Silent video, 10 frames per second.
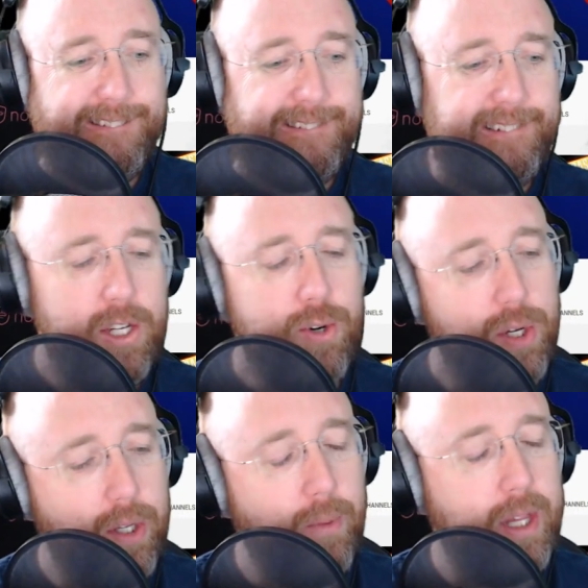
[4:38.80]

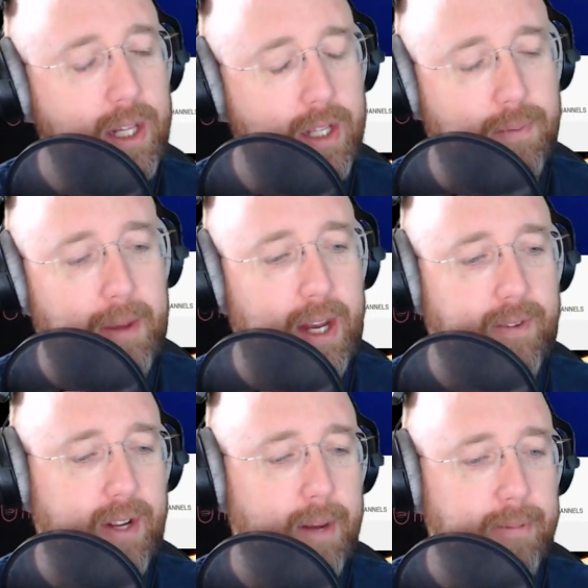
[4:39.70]
usually within the span of
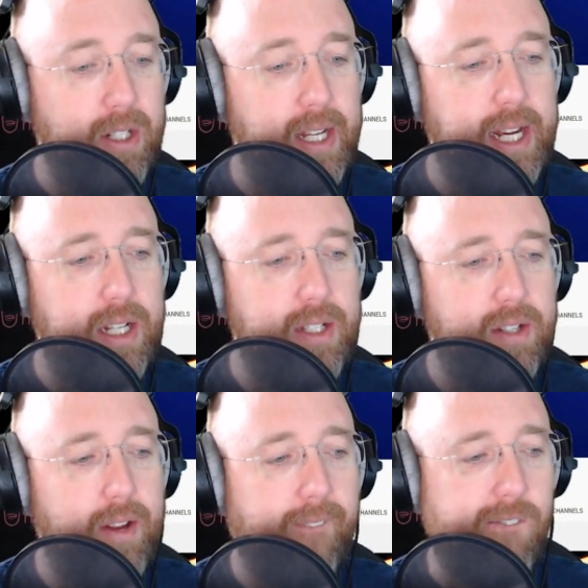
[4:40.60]
a couple of
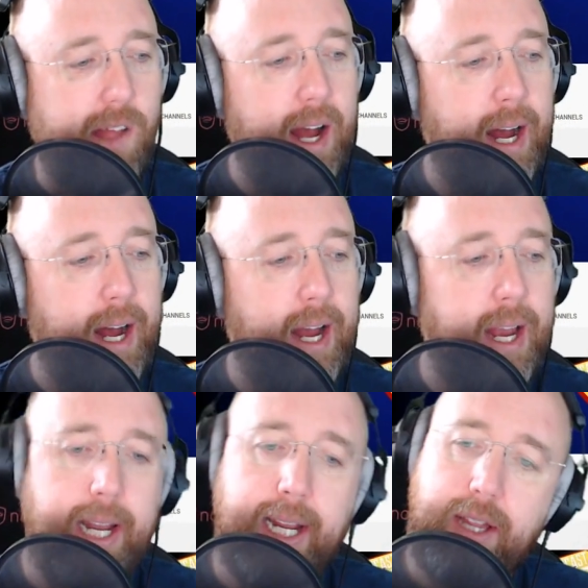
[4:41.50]
days,
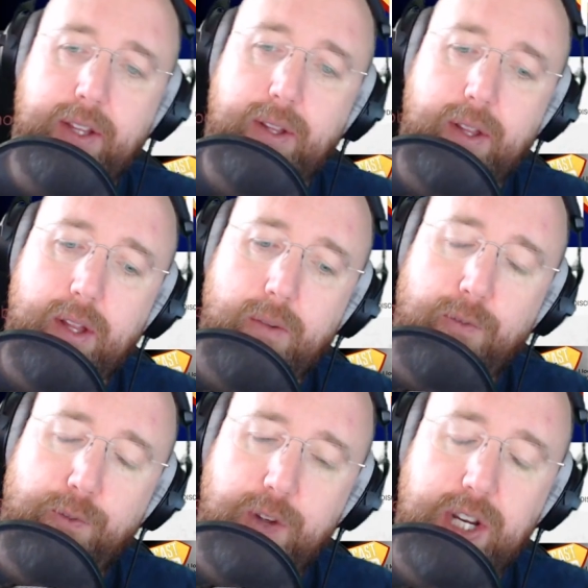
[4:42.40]
I get
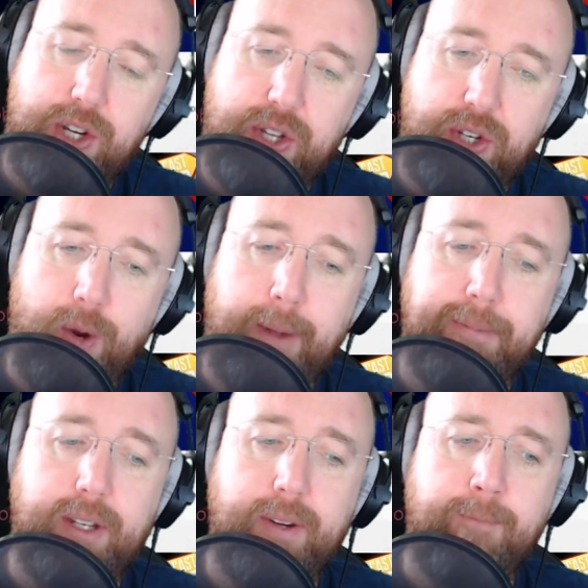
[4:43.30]
finish the
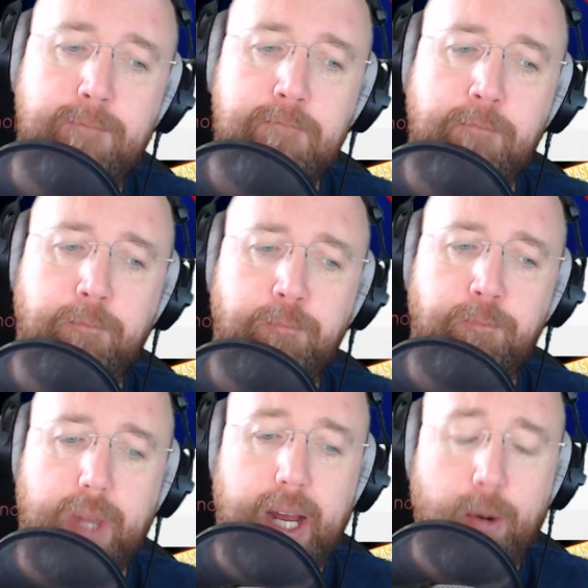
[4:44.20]
script.
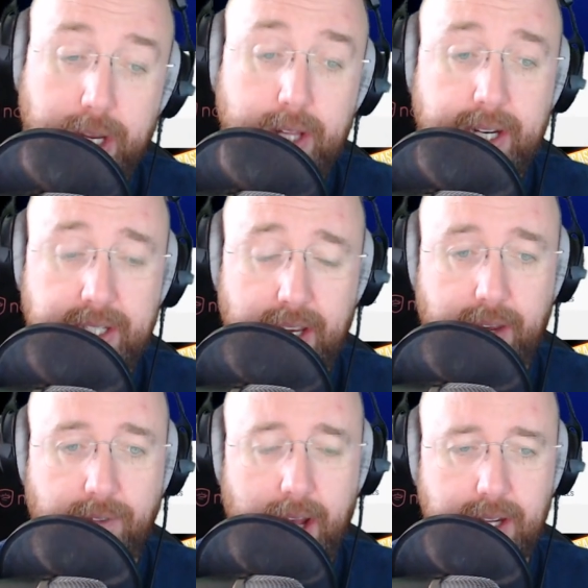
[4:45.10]
I realize
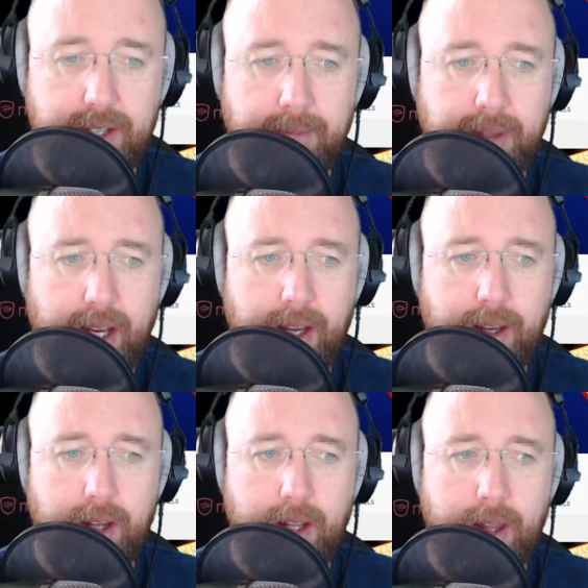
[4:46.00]
I've got something
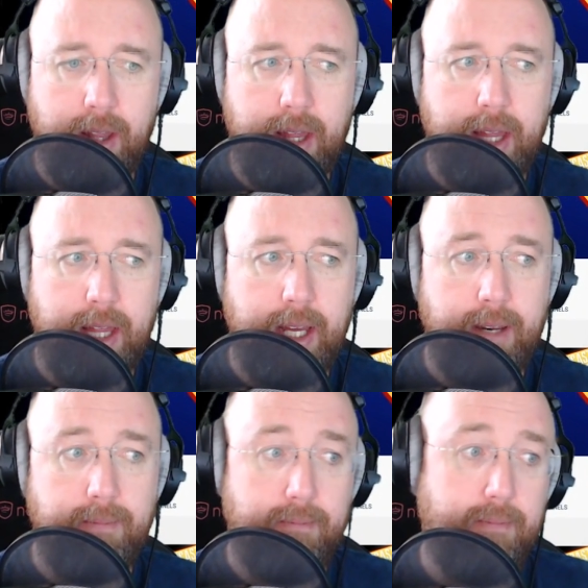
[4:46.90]
that
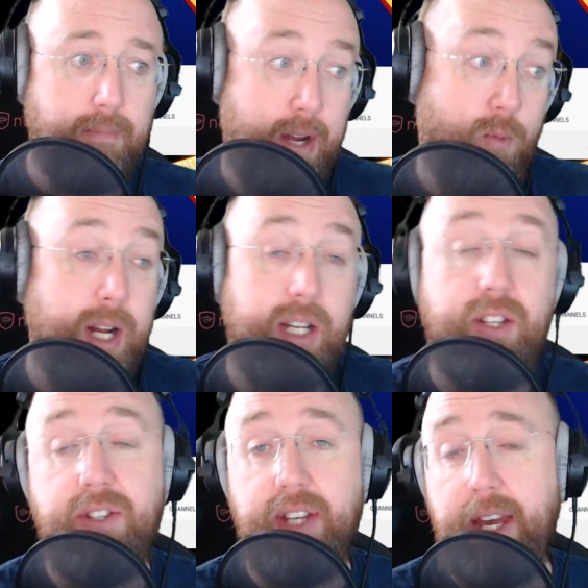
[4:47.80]
I want to
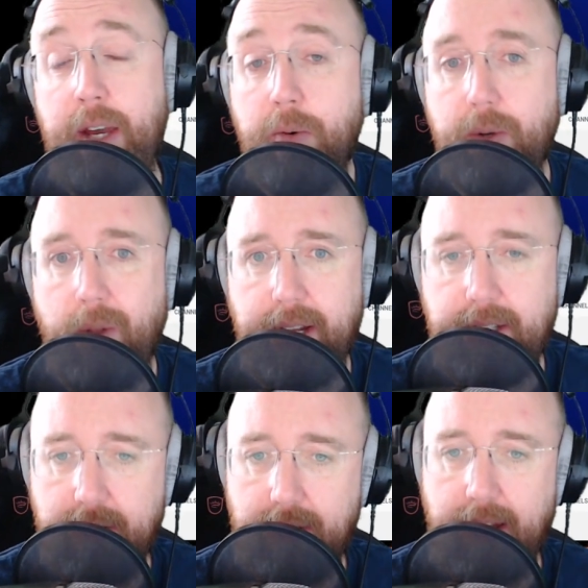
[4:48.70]
say or
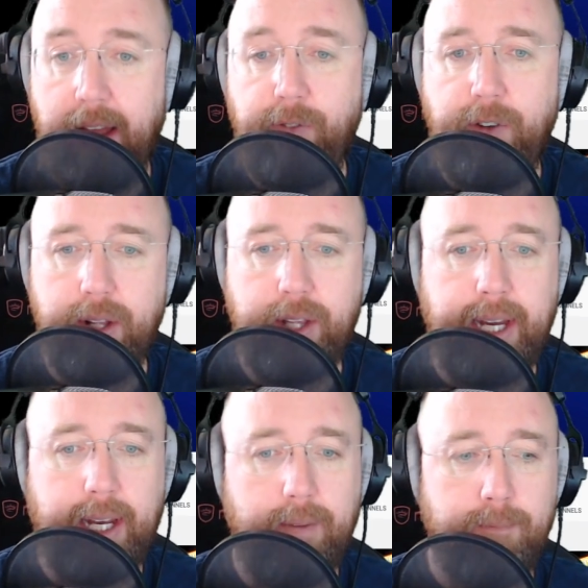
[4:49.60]
that's I feel
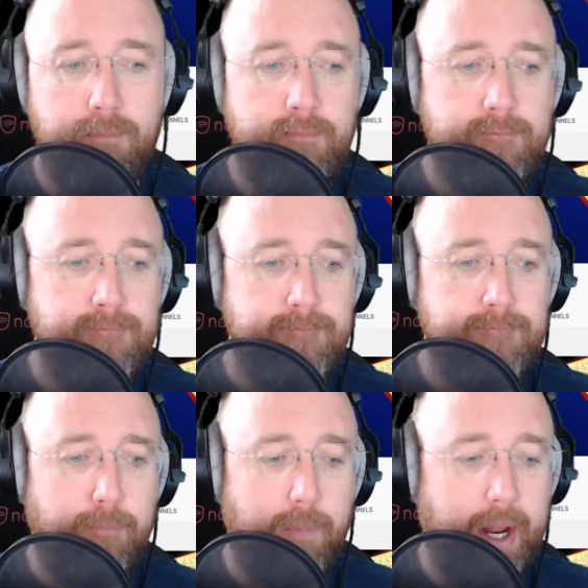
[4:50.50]
like
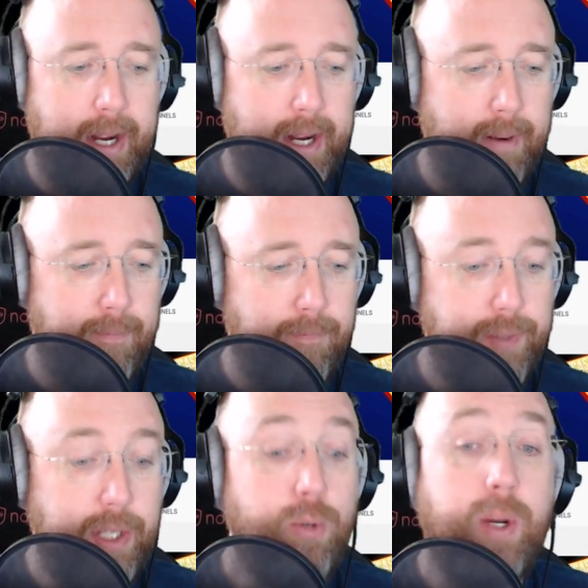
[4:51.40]
um,
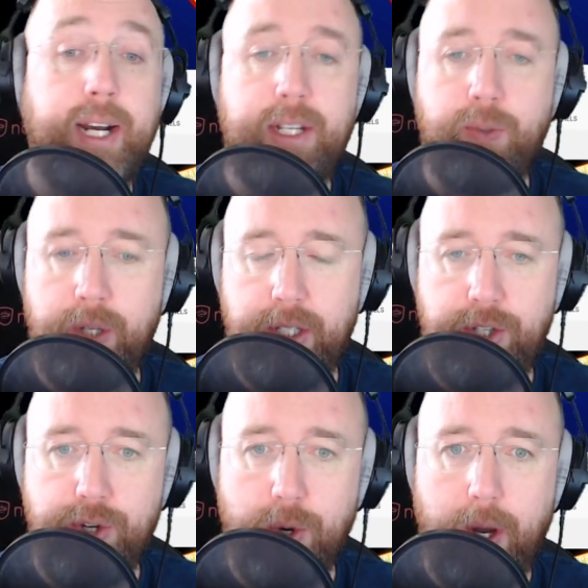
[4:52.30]
you guys will
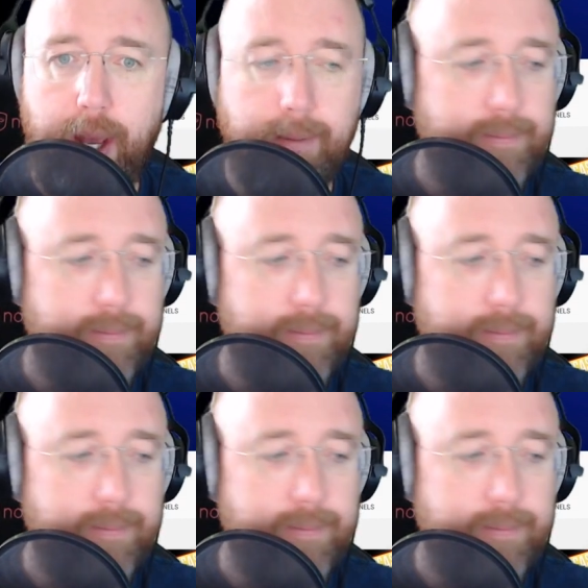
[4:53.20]
enjoy.